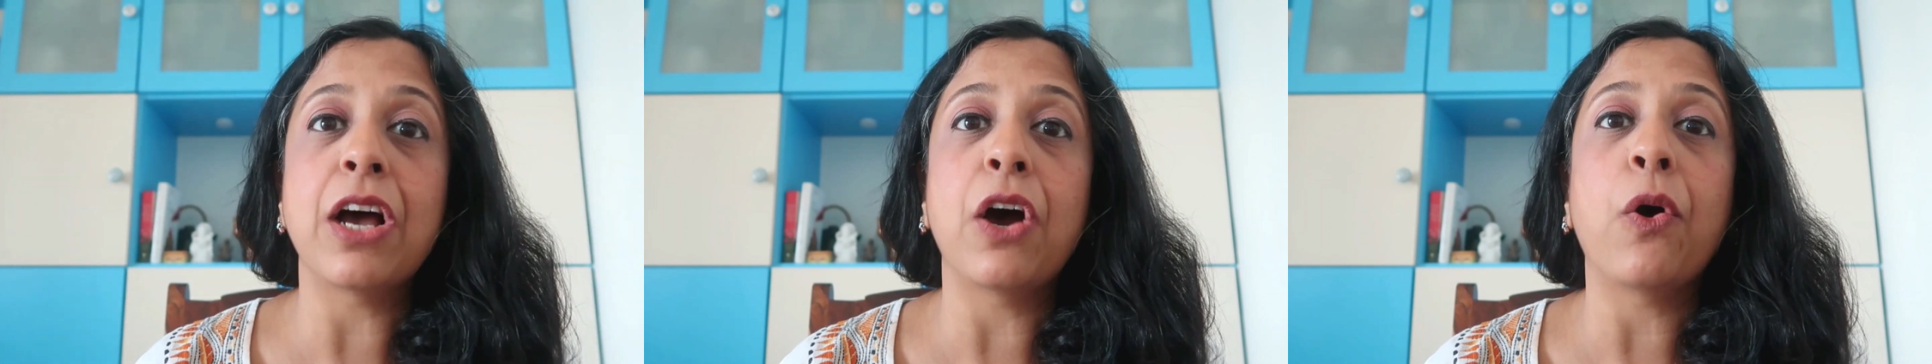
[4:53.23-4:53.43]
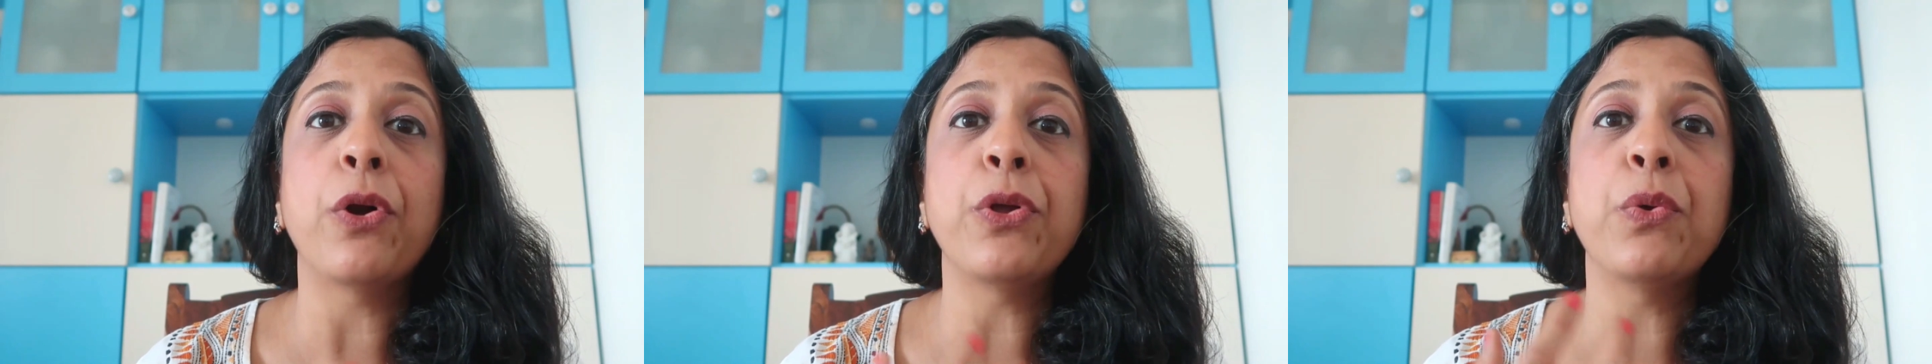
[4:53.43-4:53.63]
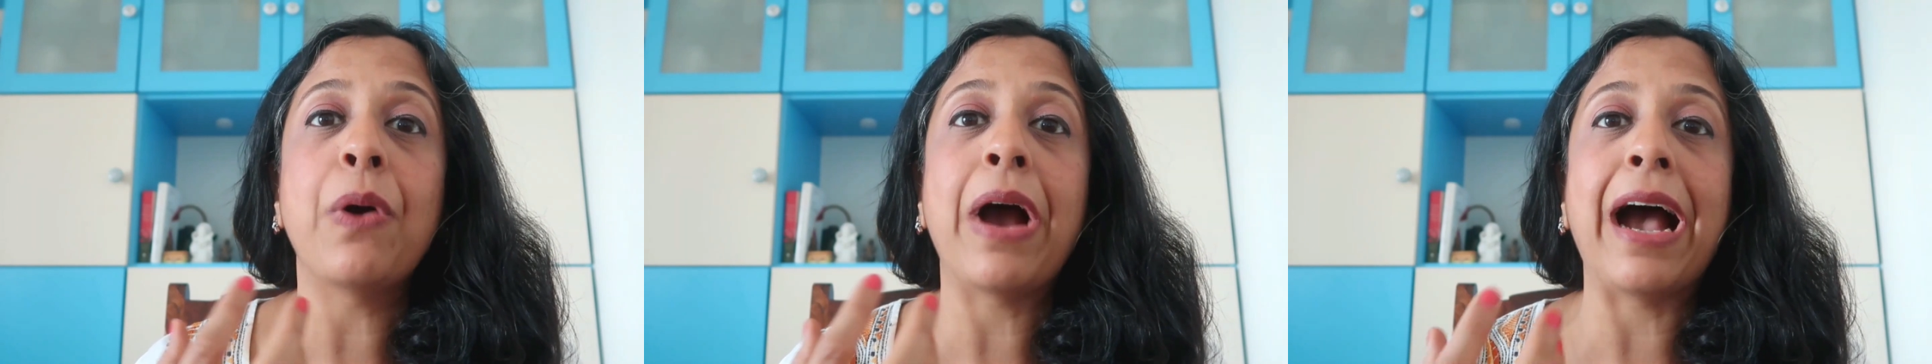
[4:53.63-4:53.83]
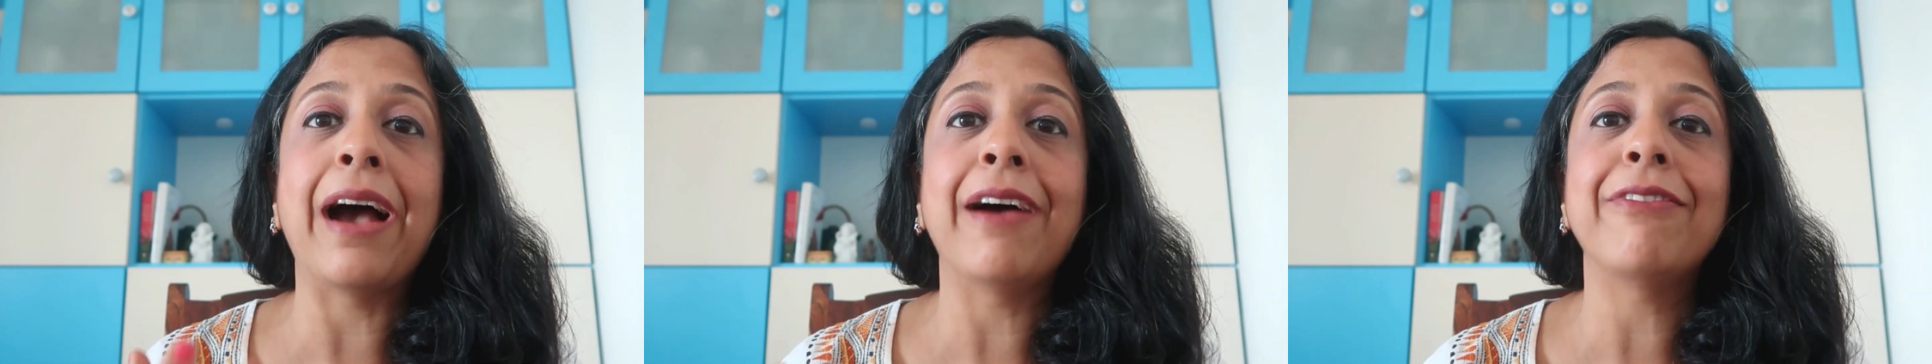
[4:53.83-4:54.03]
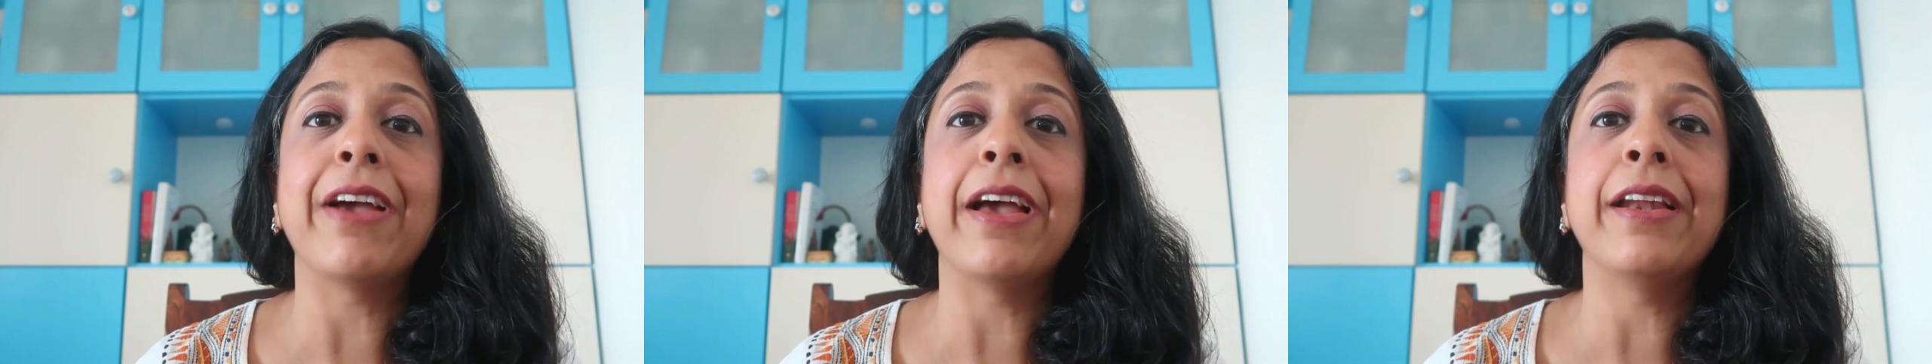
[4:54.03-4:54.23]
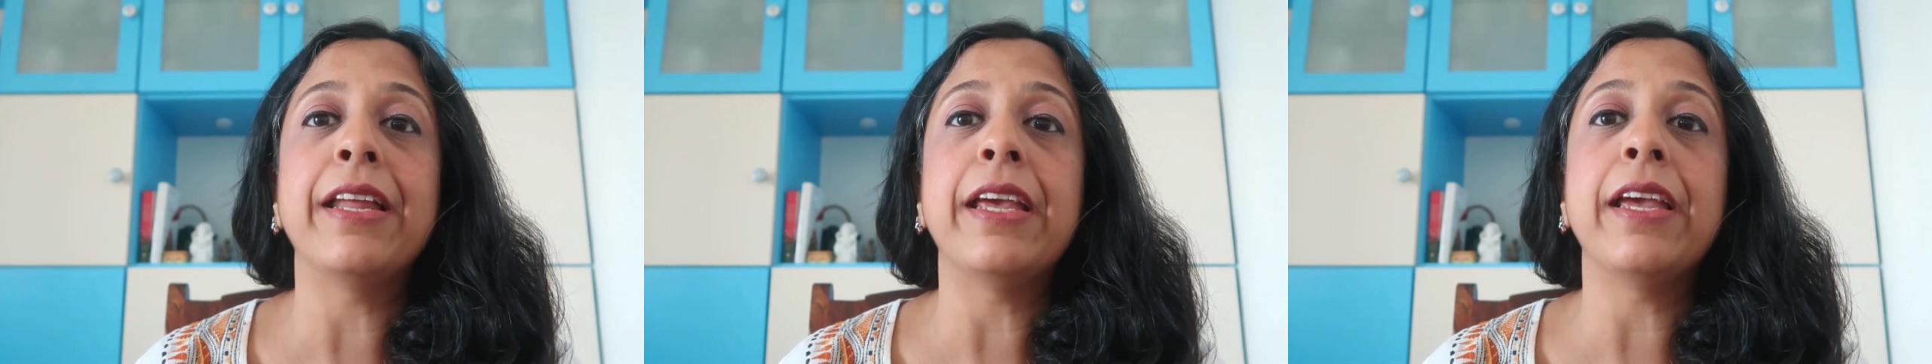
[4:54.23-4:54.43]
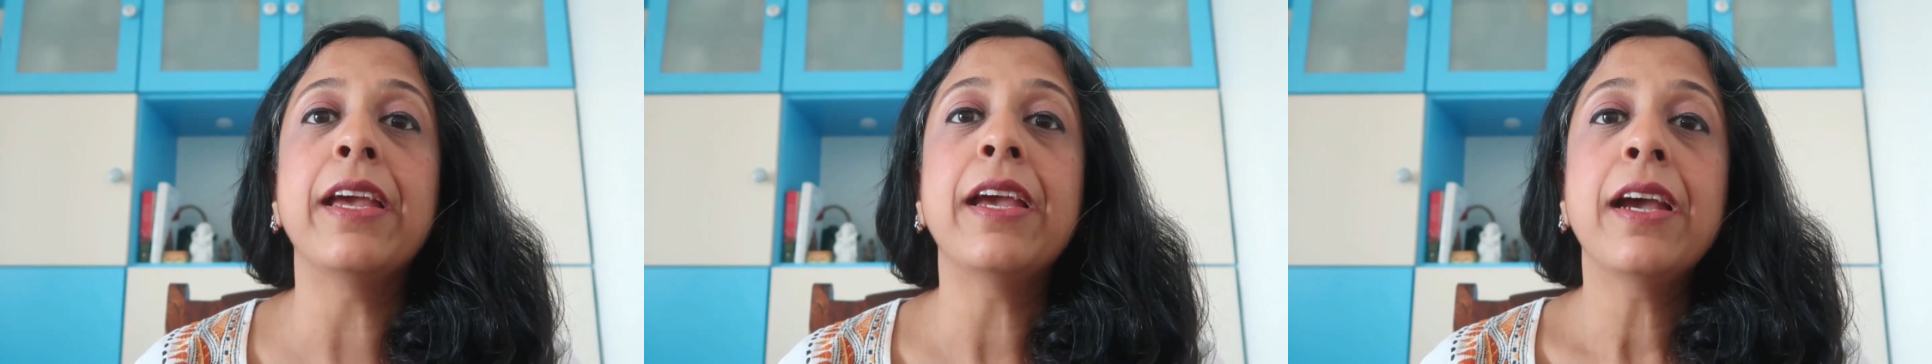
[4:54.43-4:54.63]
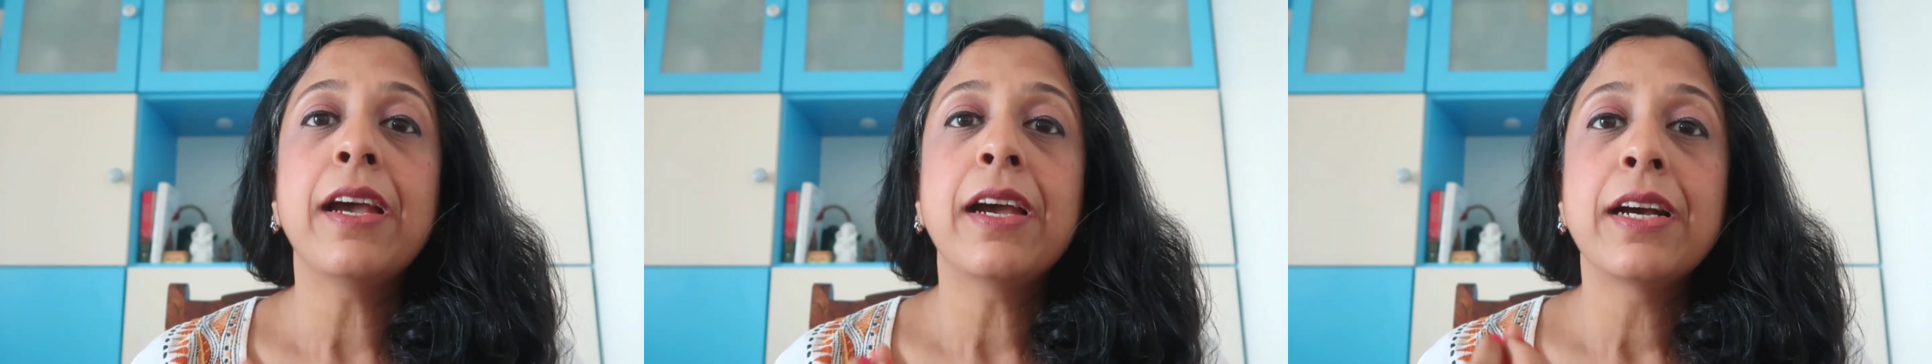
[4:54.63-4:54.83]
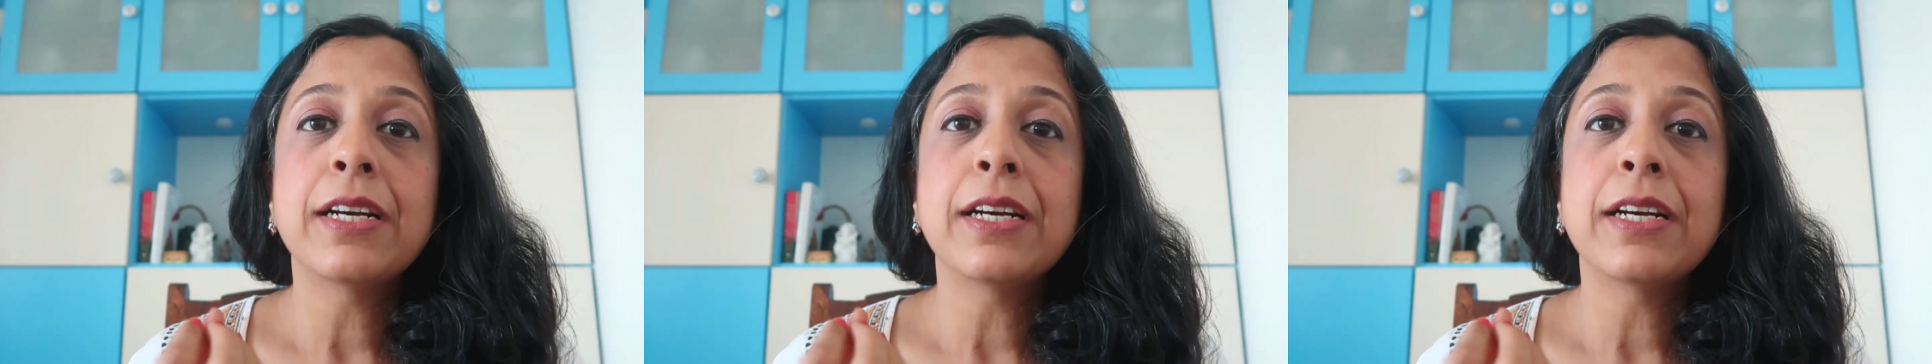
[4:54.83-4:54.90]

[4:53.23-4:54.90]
or you have any